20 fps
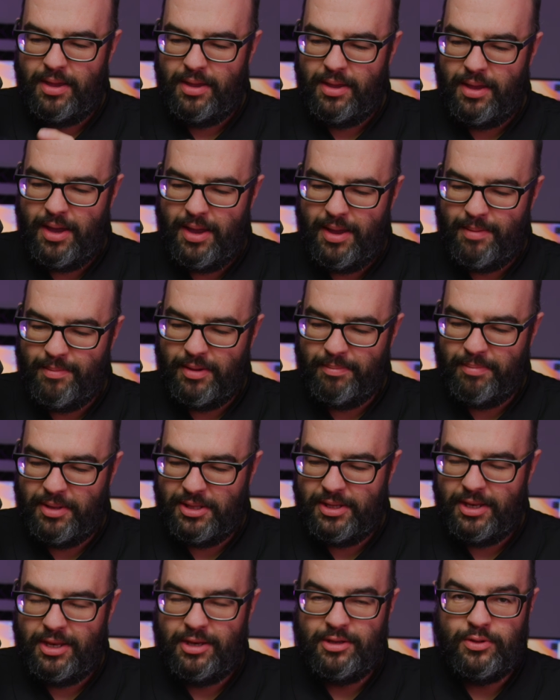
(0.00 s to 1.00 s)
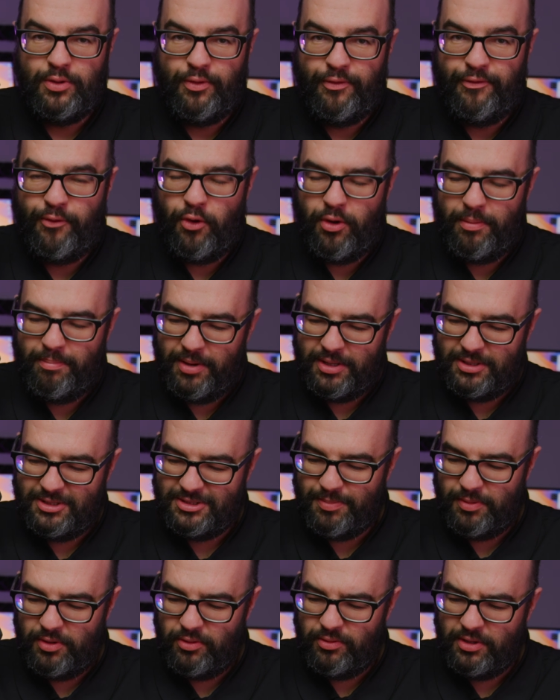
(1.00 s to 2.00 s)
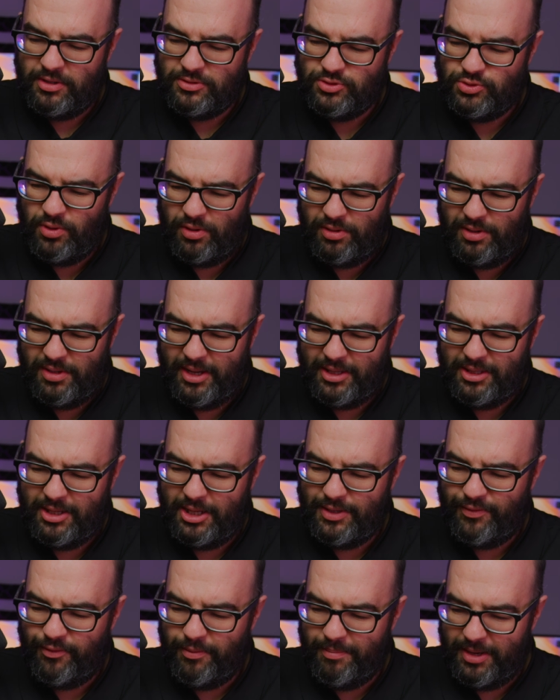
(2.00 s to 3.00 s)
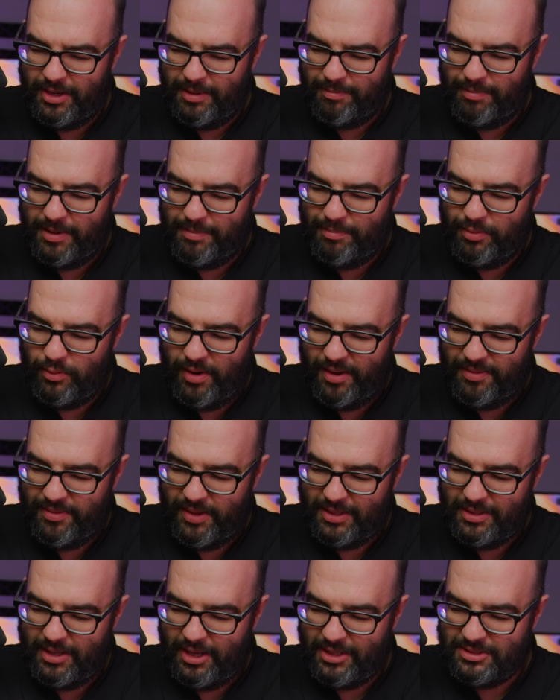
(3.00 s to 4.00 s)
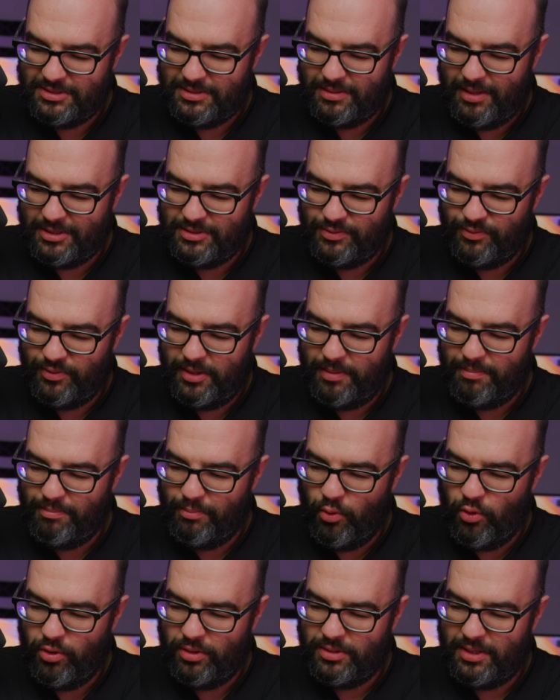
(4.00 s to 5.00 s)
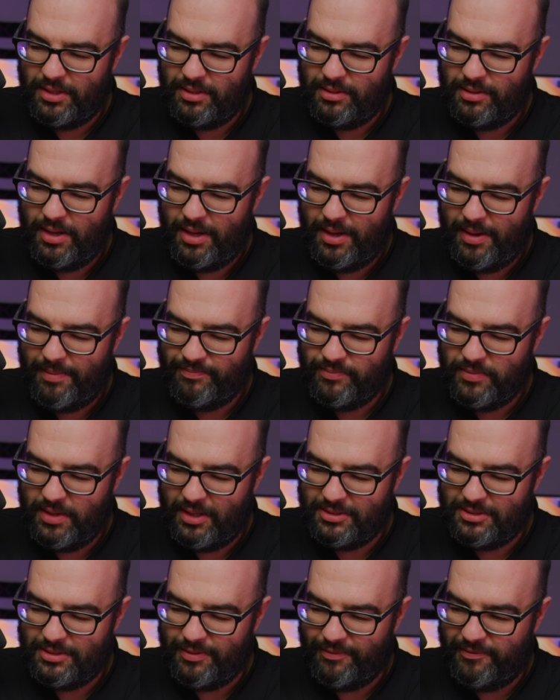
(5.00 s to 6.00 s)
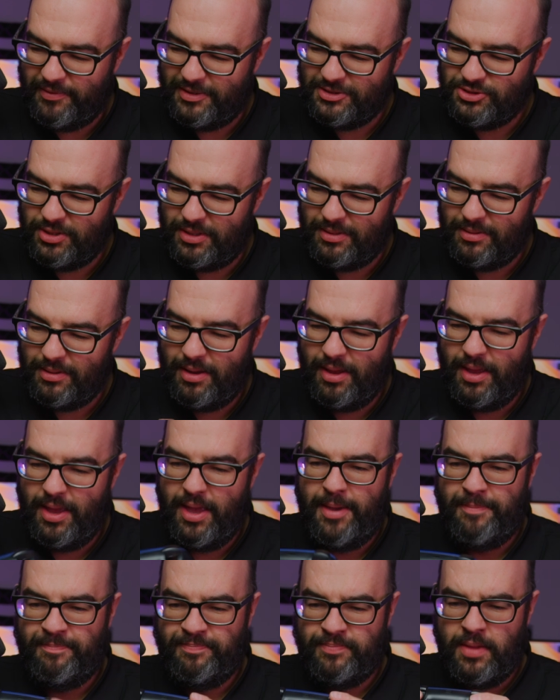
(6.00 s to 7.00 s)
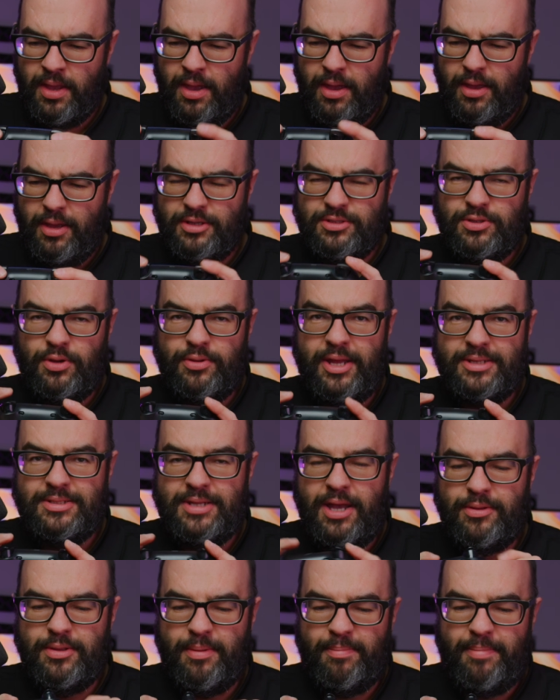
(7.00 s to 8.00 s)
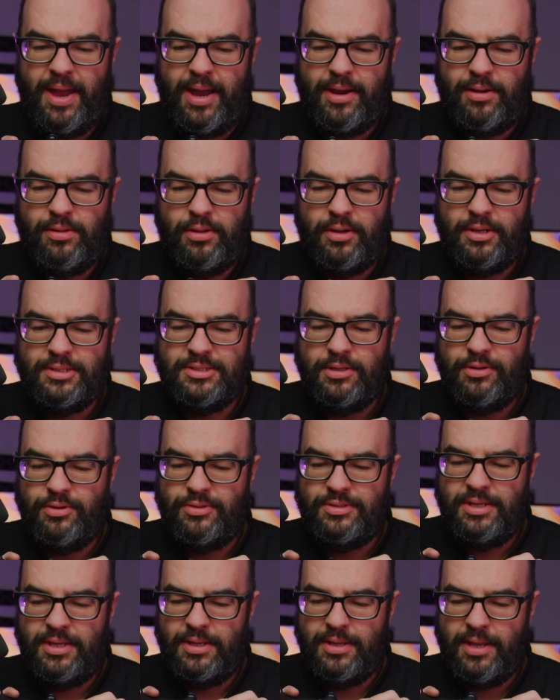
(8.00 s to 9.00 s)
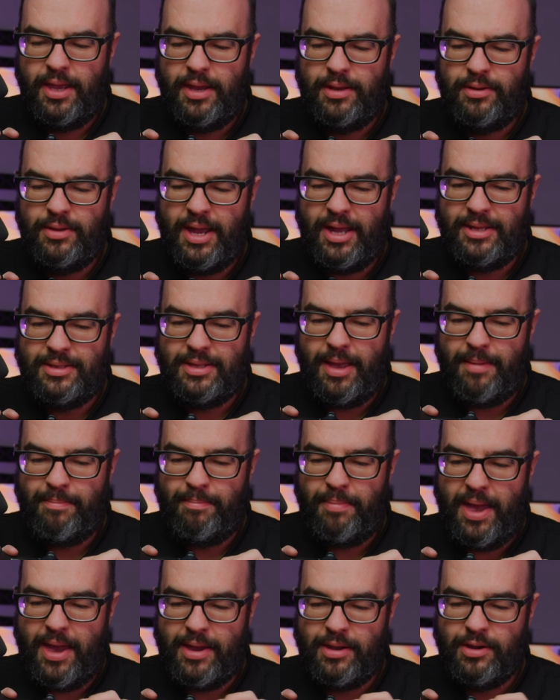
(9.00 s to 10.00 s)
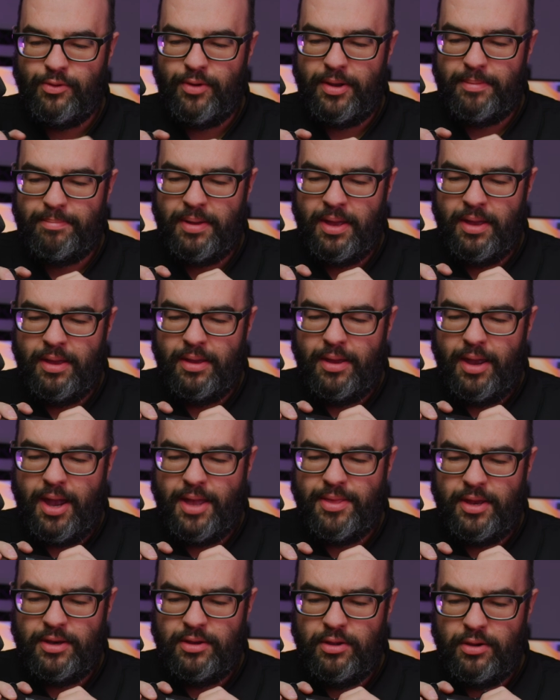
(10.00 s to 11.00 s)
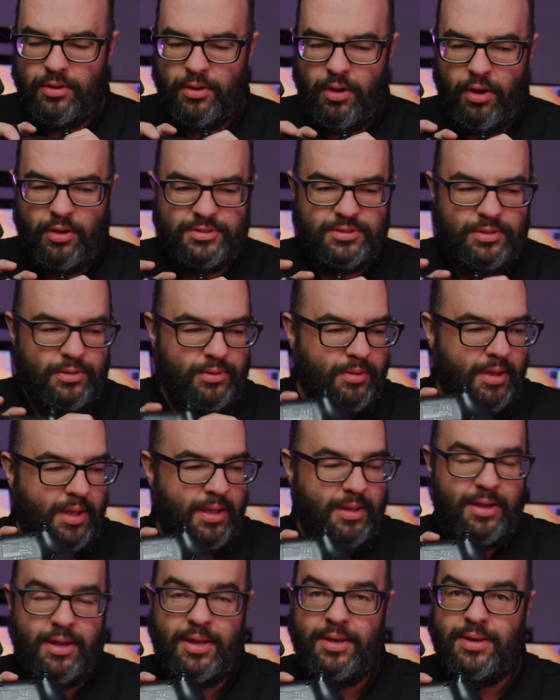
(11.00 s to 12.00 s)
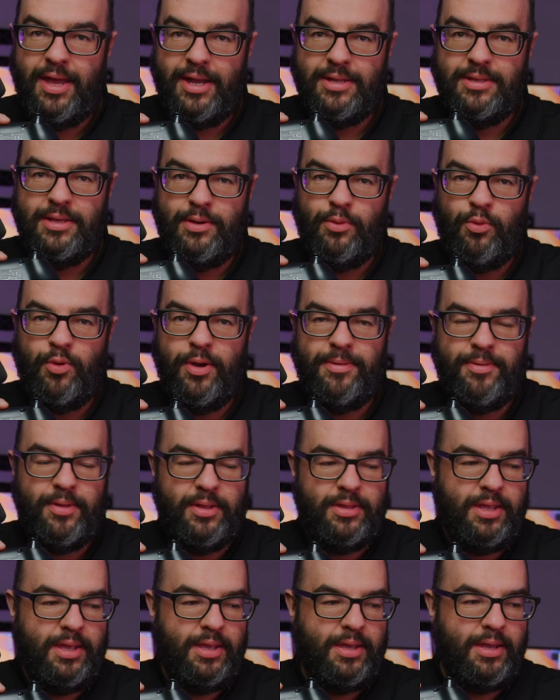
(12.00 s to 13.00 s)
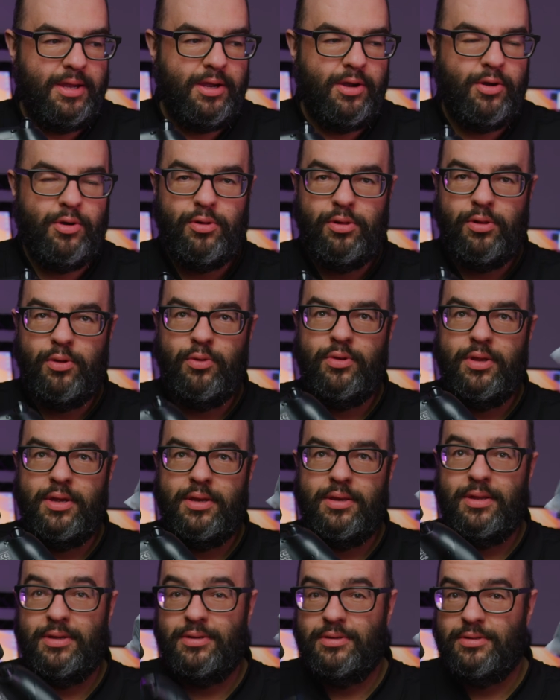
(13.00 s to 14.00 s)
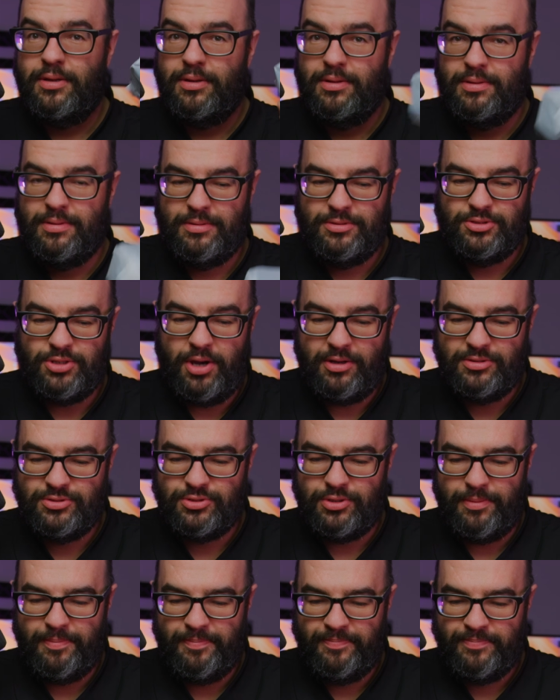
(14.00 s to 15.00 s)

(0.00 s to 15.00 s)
ability to do four buttons. But on a controller like this, for many people, I think that's really more than sufficient. So that's how the back looks. And you see, again, you got that back grip. And then you could also connect it with the included charger.